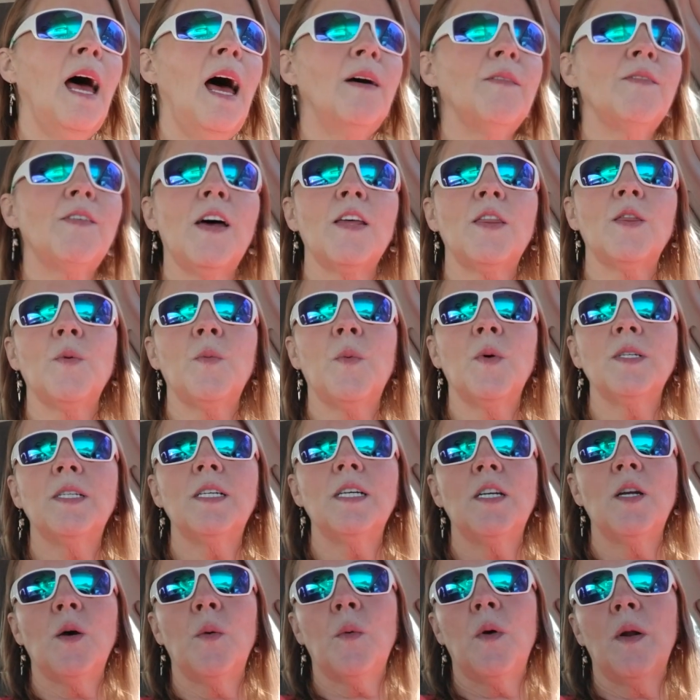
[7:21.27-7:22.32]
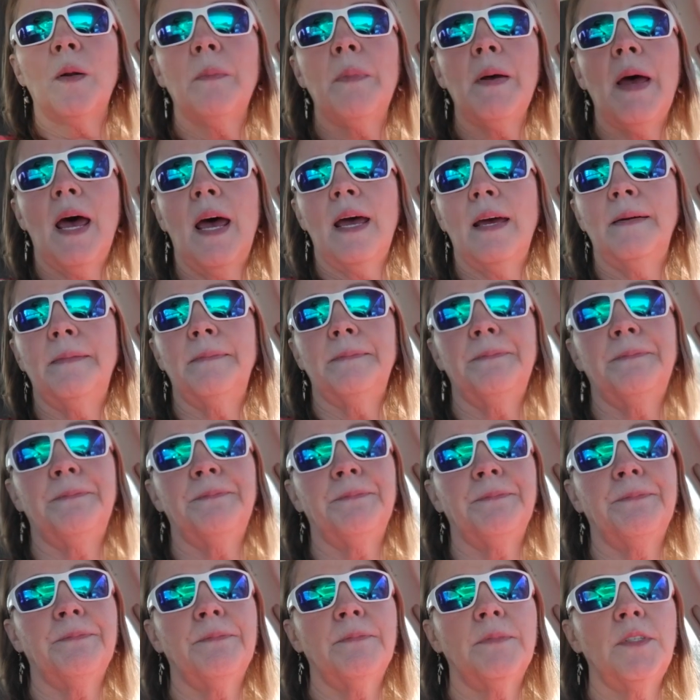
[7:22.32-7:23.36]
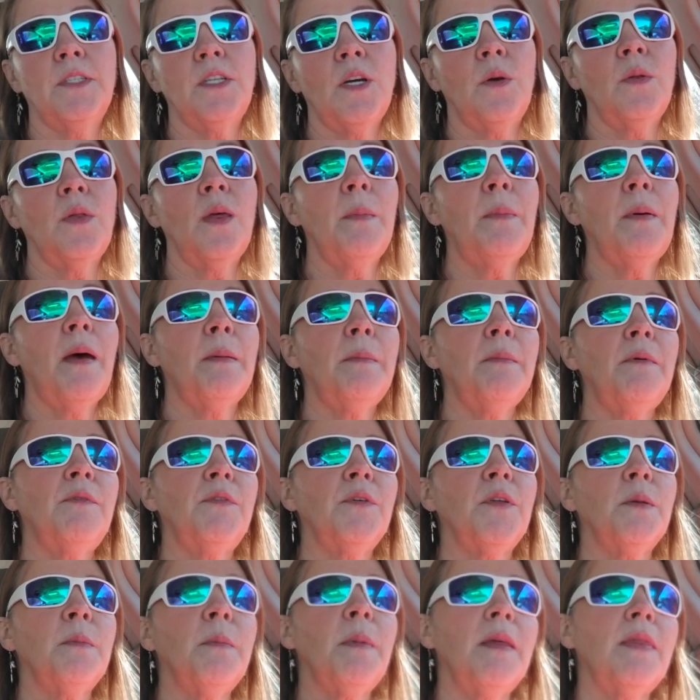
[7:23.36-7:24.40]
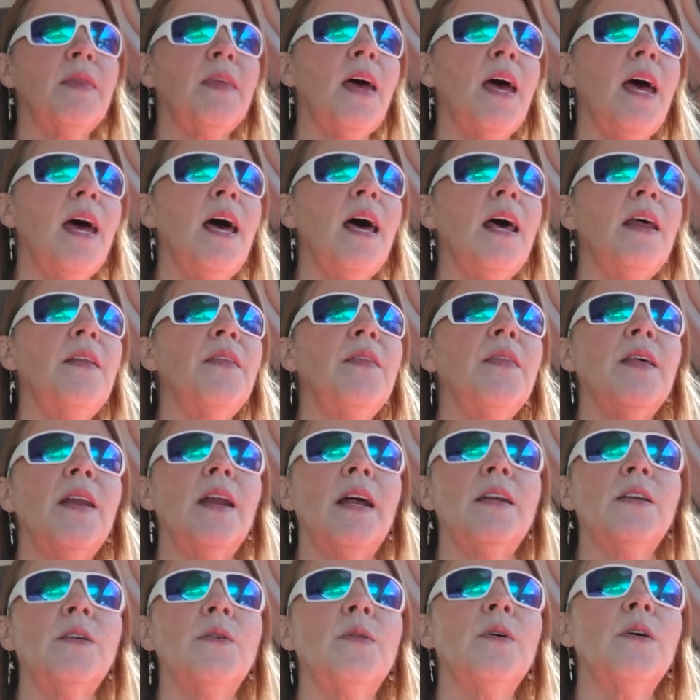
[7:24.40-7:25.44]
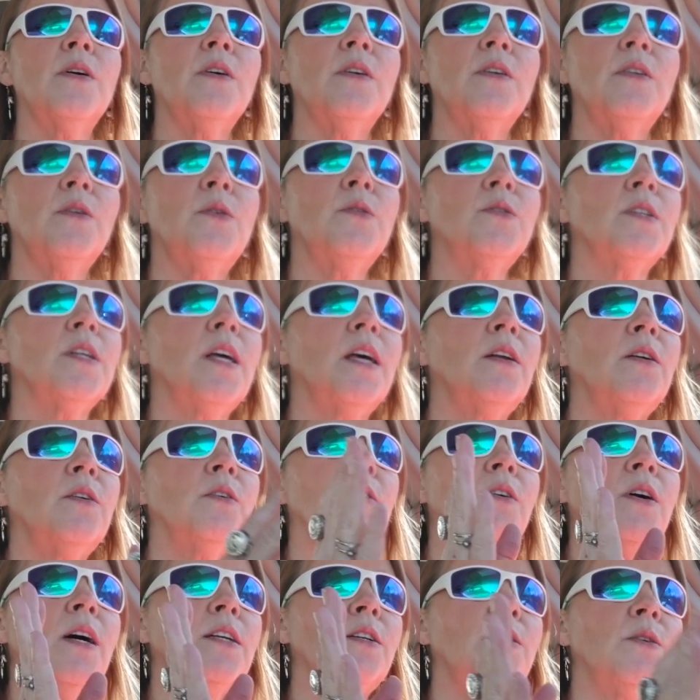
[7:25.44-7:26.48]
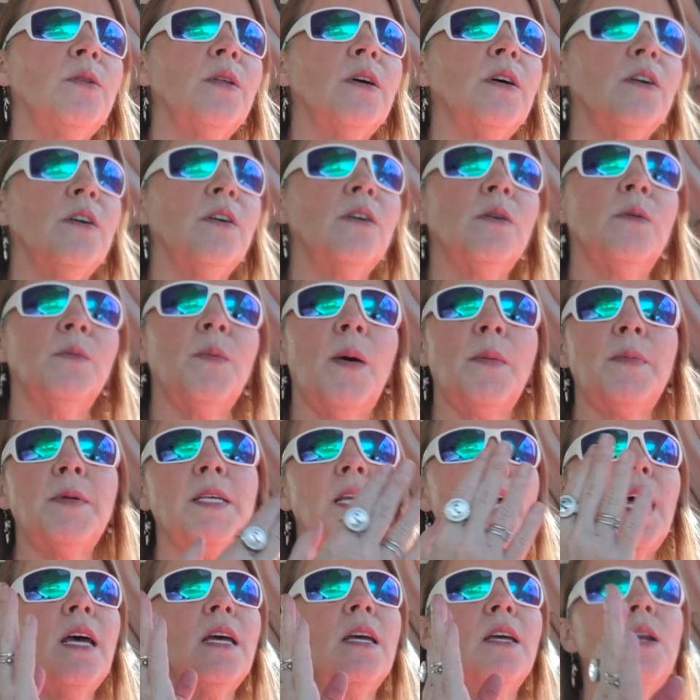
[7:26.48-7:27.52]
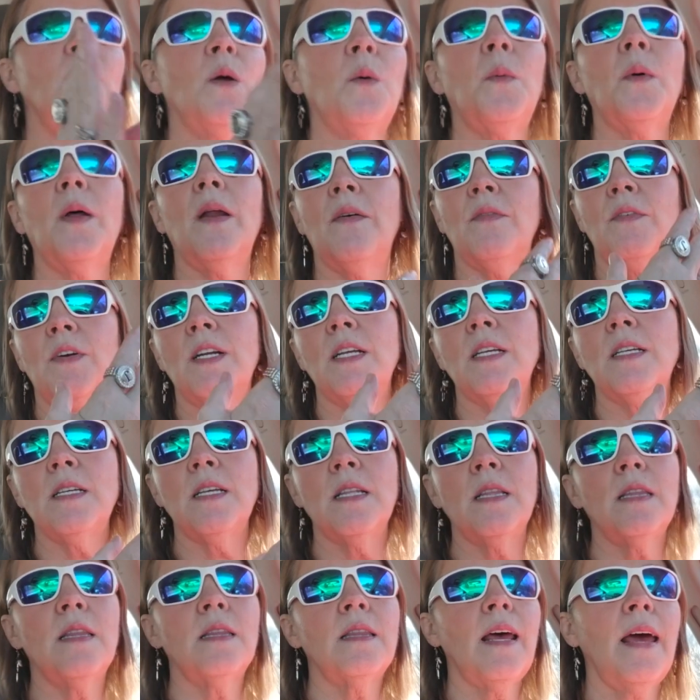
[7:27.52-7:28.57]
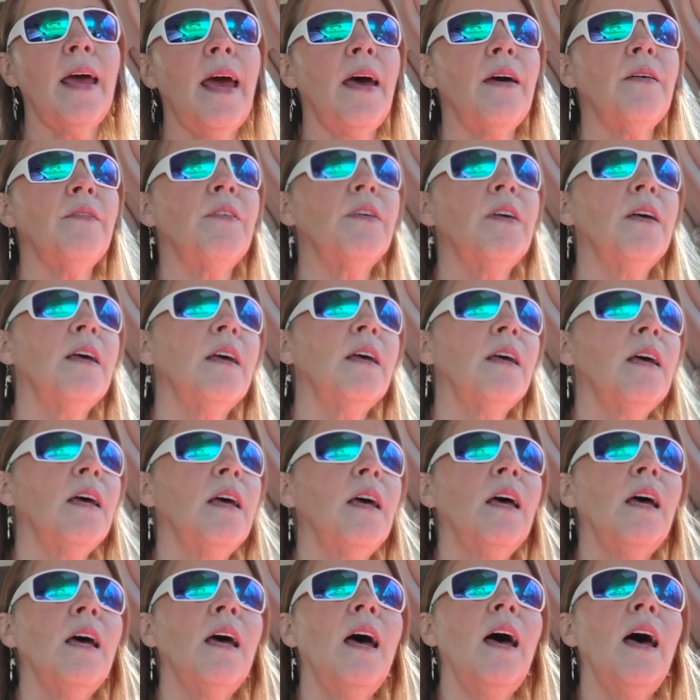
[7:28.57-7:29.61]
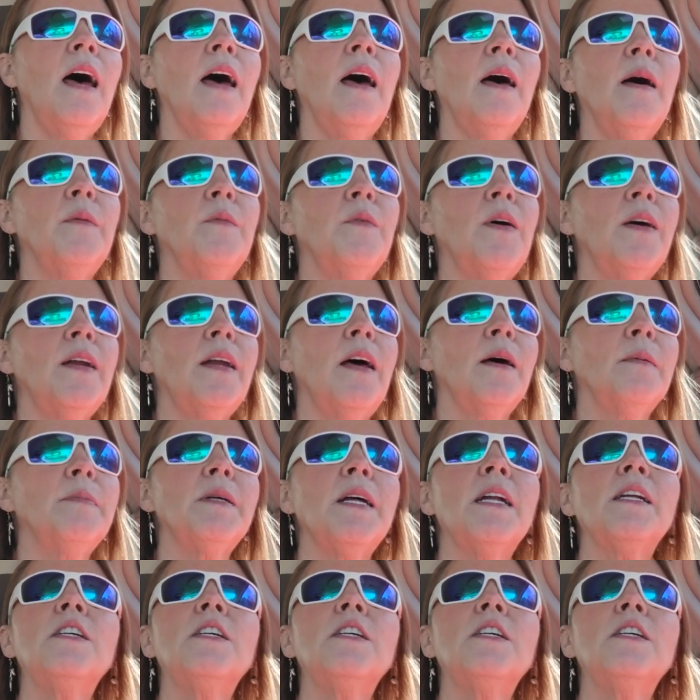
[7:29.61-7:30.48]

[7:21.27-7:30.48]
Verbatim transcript: I've got the ones that don't want to pay. So they pay me for the month ahead, and then I do their newsletter, I do their website, you know, whatever it is that they have. Uh, right now, I've done